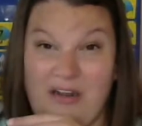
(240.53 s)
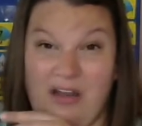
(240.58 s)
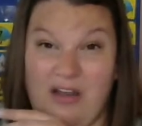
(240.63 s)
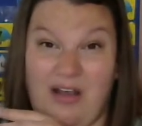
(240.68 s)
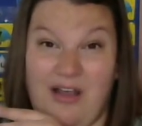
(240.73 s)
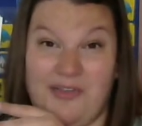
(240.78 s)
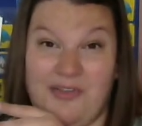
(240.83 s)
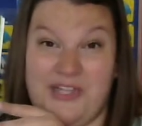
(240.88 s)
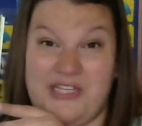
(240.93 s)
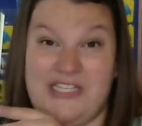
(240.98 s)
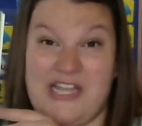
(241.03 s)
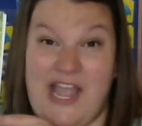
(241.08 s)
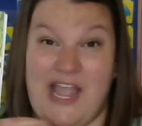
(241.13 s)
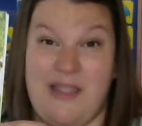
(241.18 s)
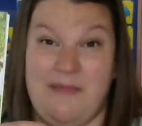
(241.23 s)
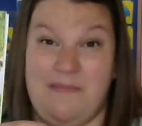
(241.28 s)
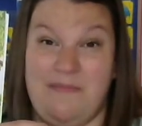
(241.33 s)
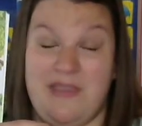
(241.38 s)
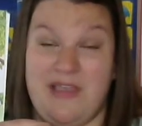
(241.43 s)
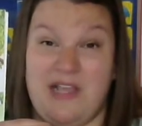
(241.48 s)
all the
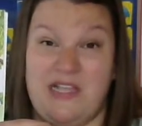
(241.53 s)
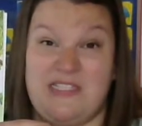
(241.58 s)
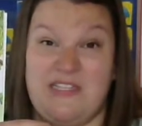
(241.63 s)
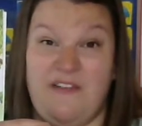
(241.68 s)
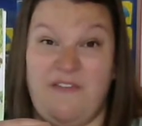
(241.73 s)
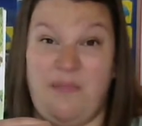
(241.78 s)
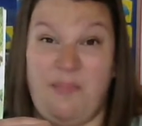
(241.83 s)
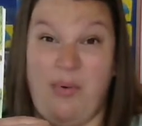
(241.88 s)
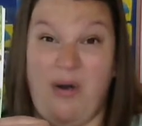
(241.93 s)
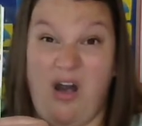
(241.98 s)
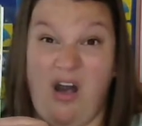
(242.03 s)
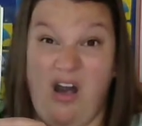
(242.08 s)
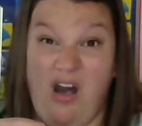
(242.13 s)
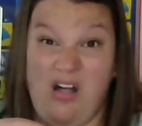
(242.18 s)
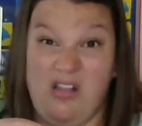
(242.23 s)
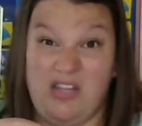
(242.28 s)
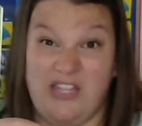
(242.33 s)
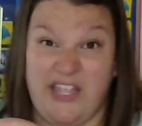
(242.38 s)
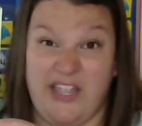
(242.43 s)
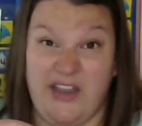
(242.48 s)
time, because if
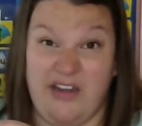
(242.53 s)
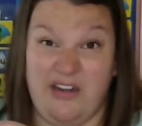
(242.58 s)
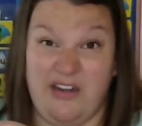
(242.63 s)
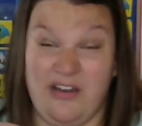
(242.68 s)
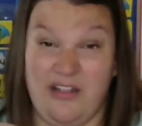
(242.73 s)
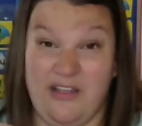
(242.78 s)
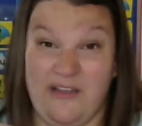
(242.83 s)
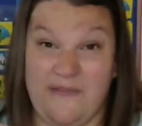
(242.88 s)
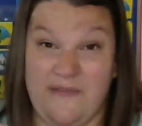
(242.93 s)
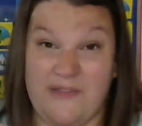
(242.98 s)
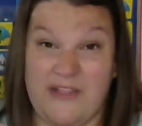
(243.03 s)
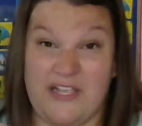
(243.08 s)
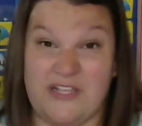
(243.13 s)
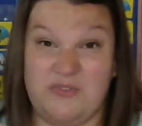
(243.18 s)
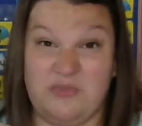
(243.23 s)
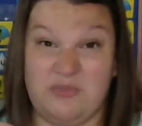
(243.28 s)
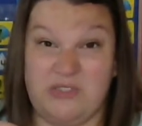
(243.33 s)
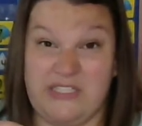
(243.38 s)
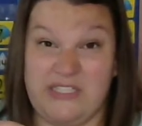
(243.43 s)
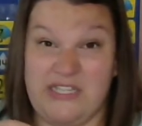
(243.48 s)
pollen
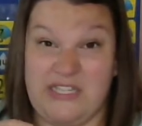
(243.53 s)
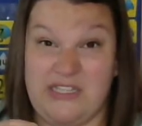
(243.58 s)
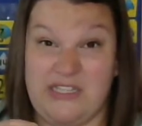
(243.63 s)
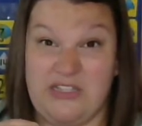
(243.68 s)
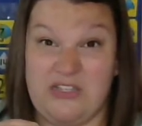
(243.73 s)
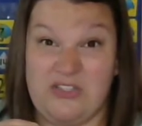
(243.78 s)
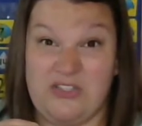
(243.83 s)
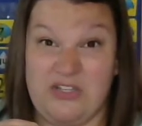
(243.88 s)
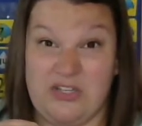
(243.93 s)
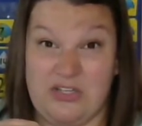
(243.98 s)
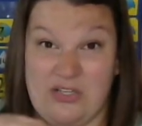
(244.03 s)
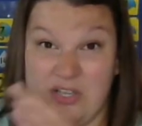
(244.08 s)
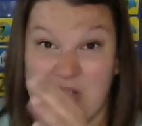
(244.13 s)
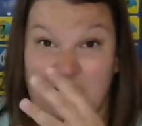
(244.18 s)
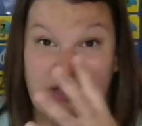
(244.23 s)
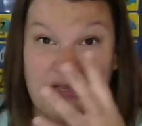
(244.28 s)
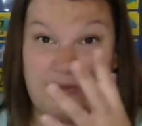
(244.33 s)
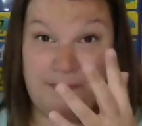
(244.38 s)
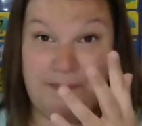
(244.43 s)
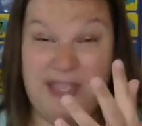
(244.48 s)
is really
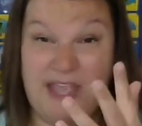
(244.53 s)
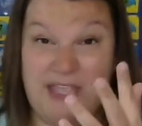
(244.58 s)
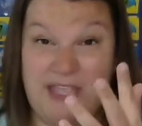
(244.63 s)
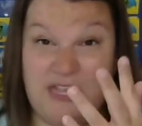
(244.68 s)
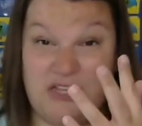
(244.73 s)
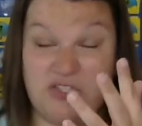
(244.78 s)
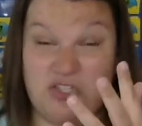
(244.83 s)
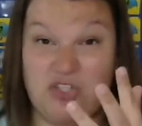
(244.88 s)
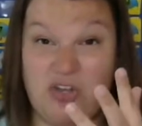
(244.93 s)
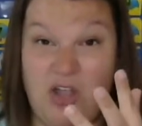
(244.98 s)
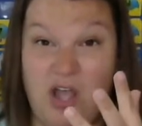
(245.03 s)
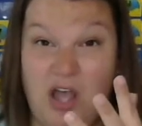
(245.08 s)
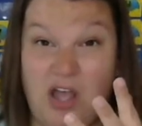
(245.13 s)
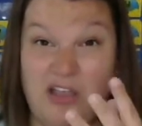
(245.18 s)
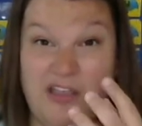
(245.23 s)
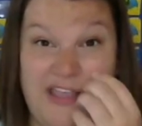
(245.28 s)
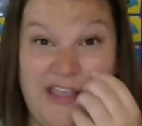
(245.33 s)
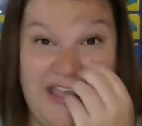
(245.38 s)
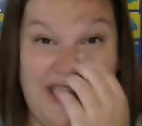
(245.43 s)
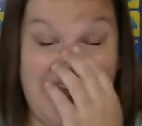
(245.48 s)
big and
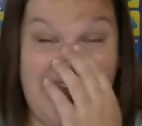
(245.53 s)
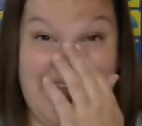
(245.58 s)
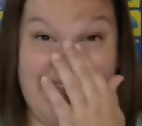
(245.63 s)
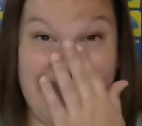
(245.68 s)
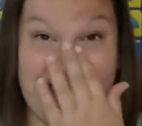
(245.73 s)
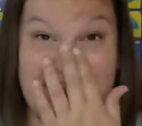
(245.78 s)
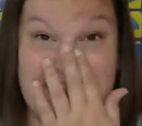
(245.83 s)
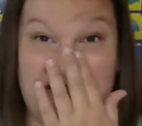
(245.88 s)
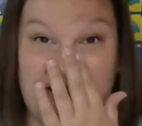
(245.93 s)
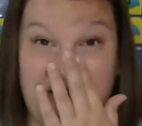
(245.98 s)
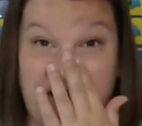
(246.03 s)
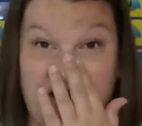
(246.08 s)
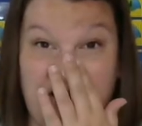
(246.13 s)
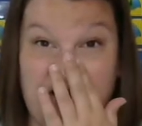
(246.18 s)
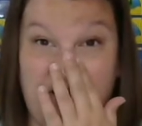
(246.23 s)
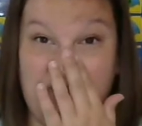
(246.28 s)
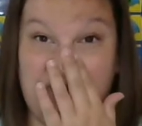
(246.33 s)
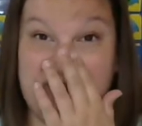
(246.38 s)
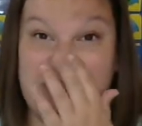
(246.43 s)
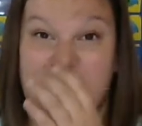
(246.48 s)
strong, it gets in our
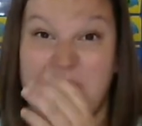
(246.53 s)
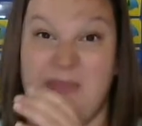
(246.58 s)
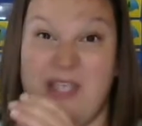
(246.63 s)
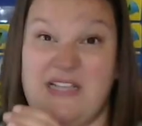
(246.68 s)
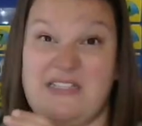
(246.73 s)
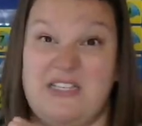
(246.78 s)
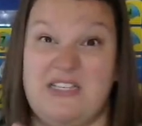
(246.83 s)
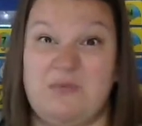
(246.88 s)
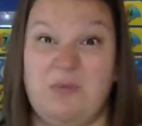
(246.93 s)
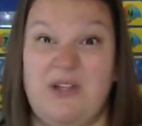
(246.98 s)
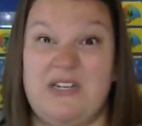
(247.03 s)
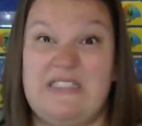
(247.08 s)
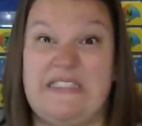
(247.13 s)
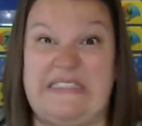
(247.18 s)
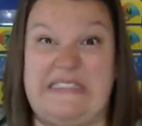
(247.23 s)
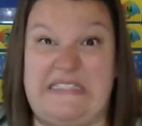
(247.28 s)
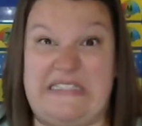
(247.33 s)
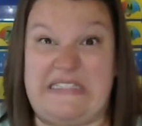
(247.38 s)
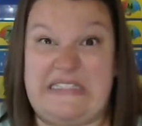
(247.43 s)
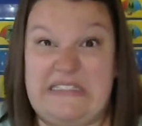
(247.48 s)
nose and makes us want to
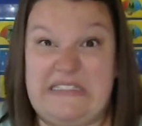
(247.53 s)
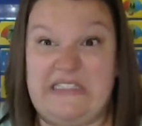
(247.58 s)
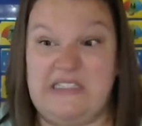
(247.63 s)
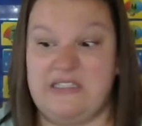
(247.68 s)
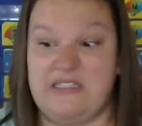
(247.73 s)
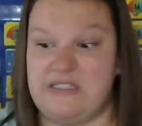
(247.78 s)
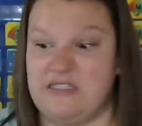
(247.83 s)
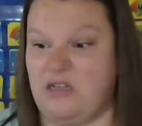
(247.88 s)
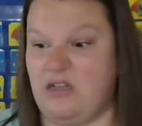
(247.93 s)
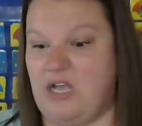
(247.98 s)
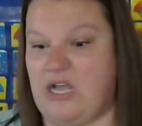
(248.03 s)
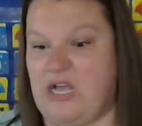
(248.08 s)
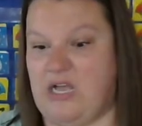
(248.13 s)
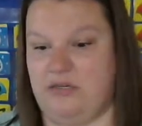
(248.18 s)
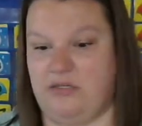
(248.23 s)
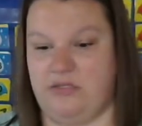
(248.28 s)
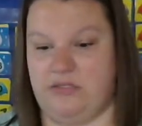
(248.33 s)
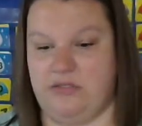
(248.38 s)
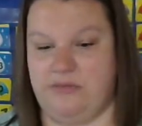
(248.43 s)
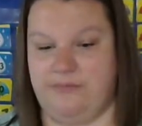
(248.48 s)
sneeze a lot.